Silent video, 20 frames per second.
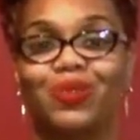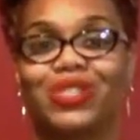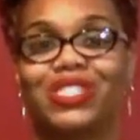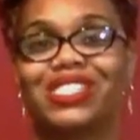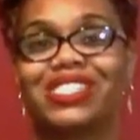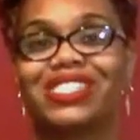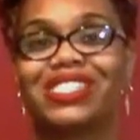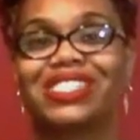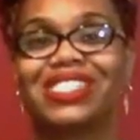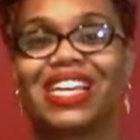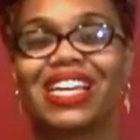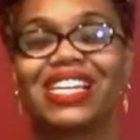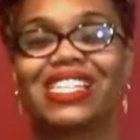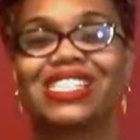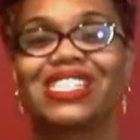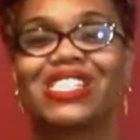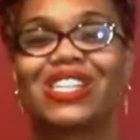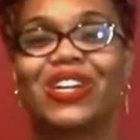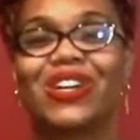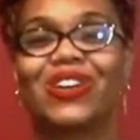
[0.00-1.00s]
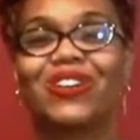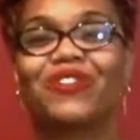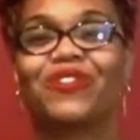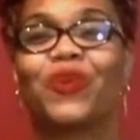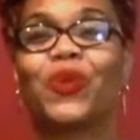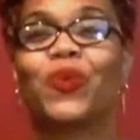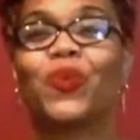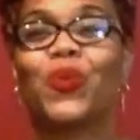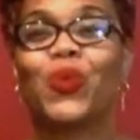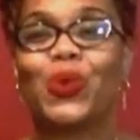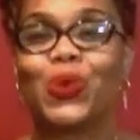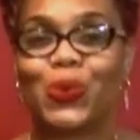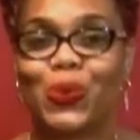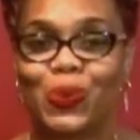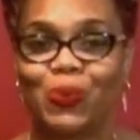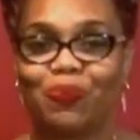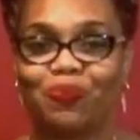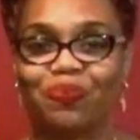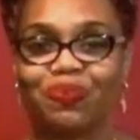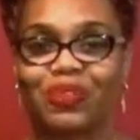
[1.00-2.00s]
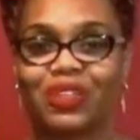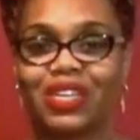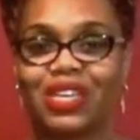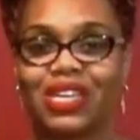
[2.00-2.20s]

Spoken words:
which is Sanskrit for womb.